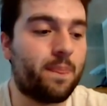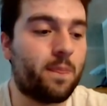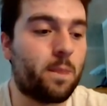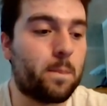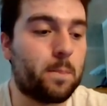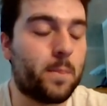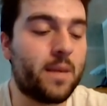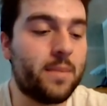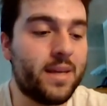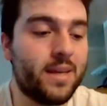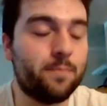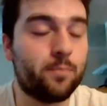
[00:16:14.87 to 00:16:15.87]

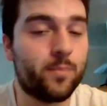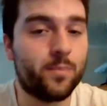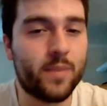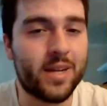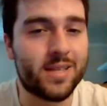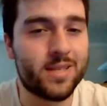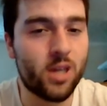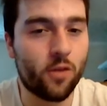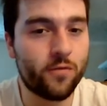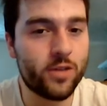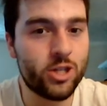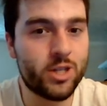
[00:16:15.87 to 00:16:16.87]
maybe it's
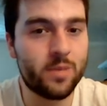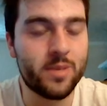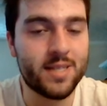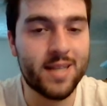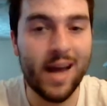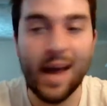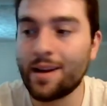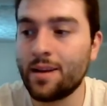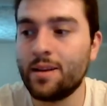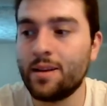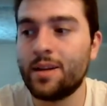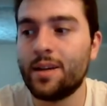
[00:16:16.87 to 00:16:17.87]
selfish to be sad
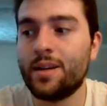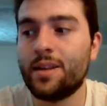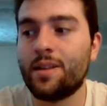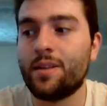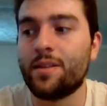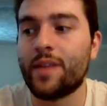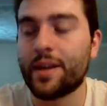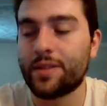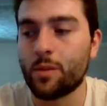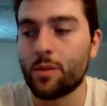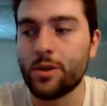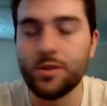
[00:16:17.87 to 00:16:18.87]
that their
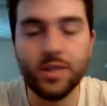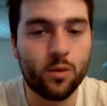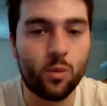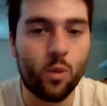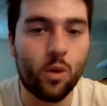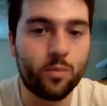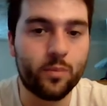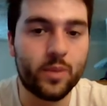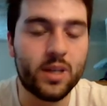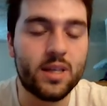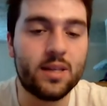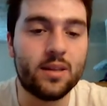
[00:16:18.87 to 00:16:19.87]
music won't
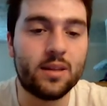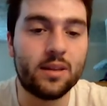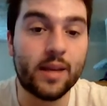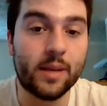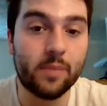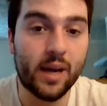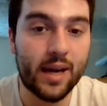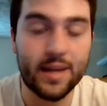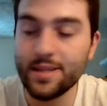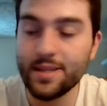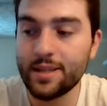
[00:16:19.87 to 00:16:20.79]
be led by Isaac.